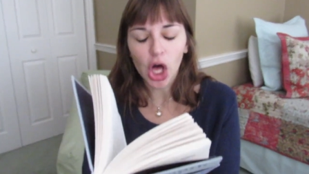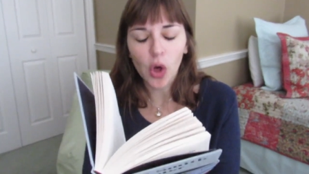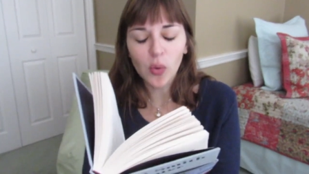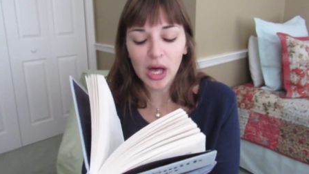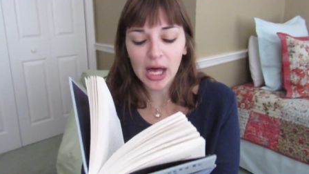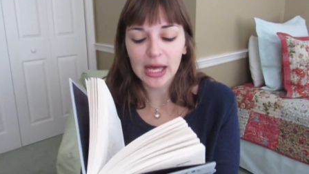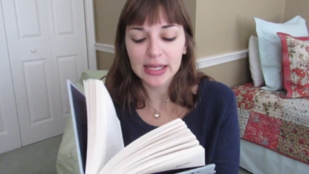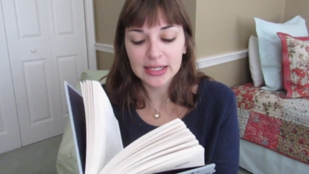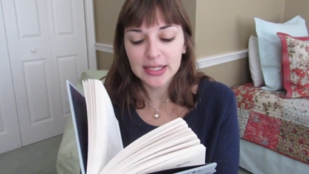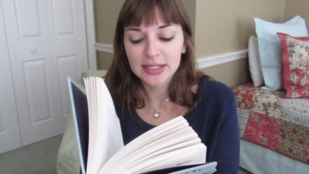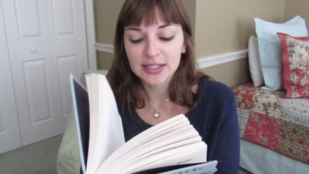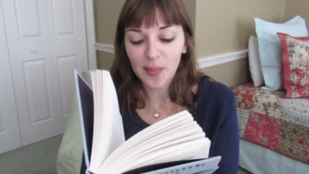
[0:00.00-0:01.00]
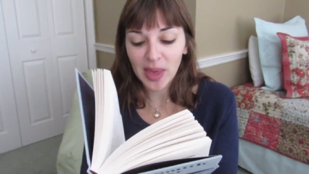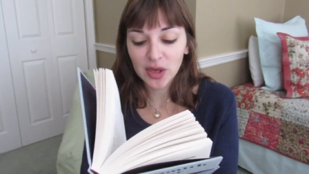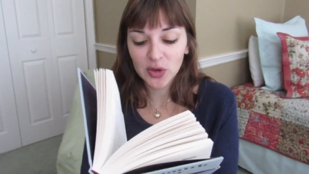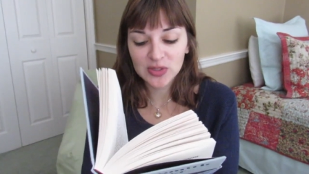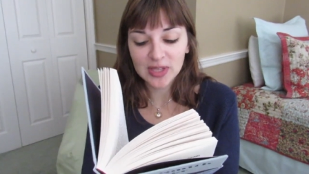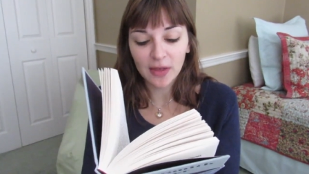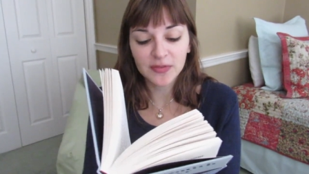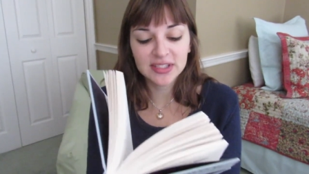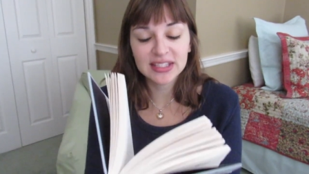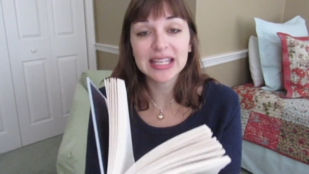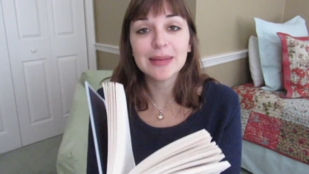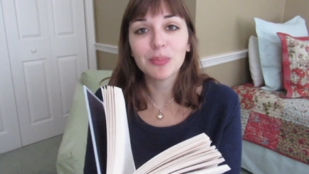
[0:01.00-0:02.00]
Oh God, to make herself
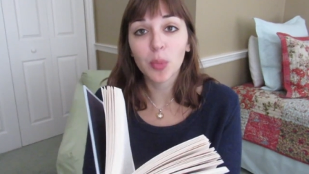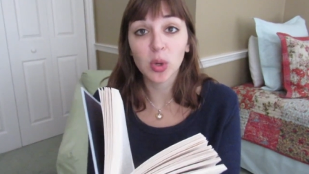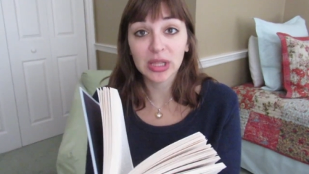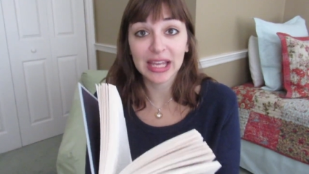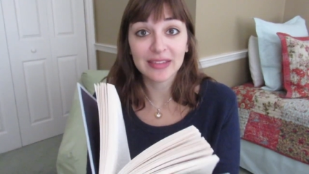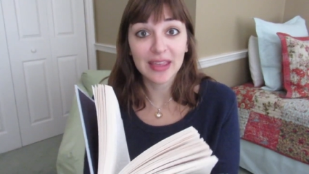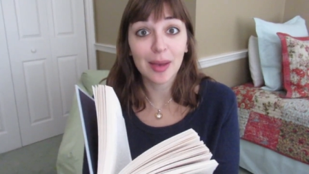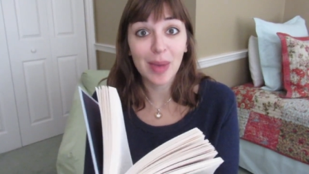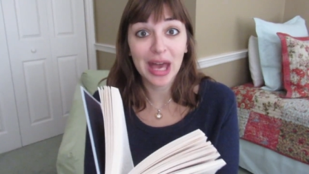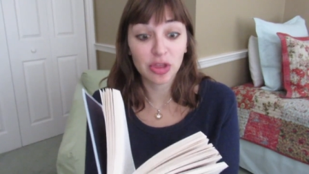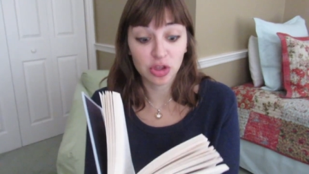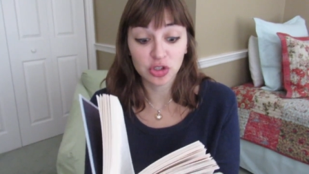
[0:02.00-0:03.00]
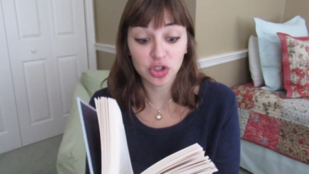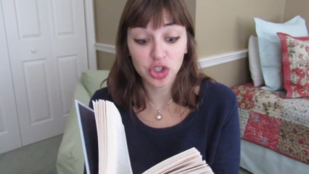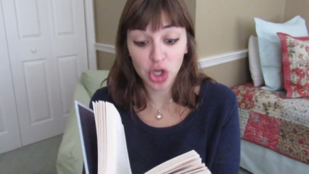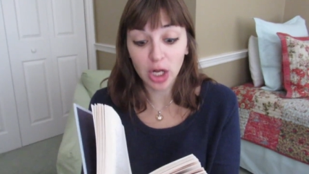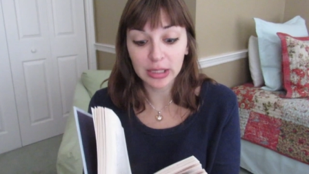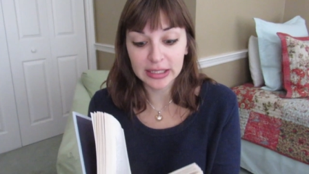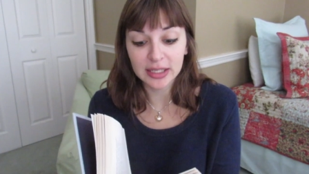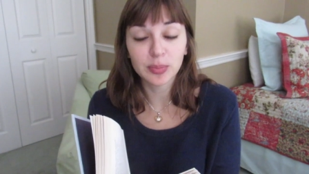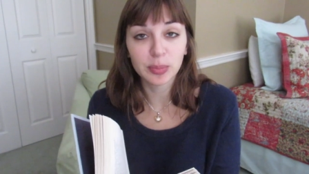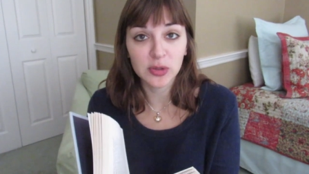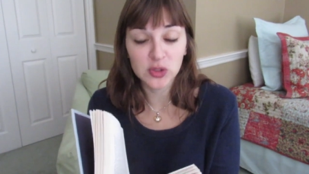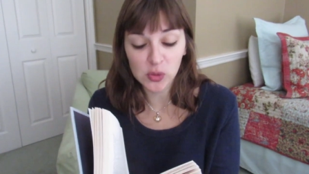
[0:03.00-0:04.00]
seem more like the imagined Charlotte,
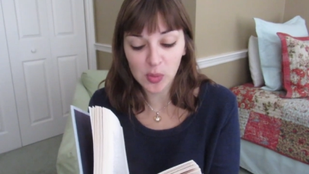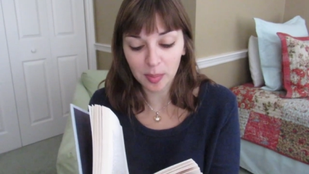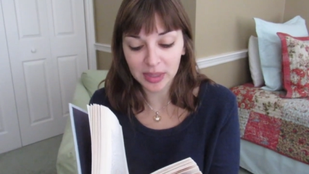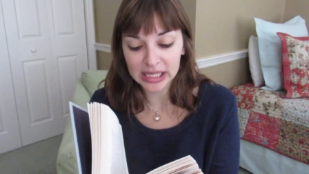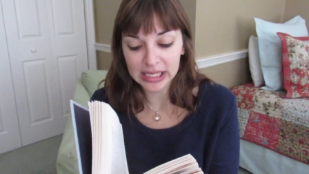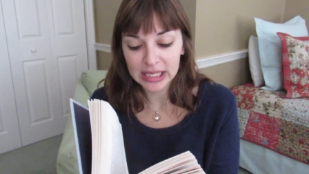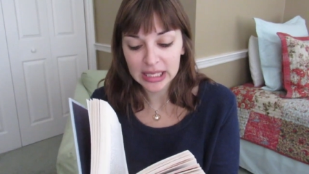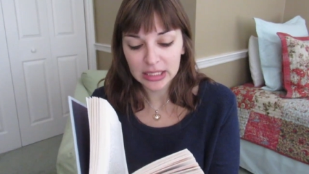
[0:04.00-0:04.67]
presumably,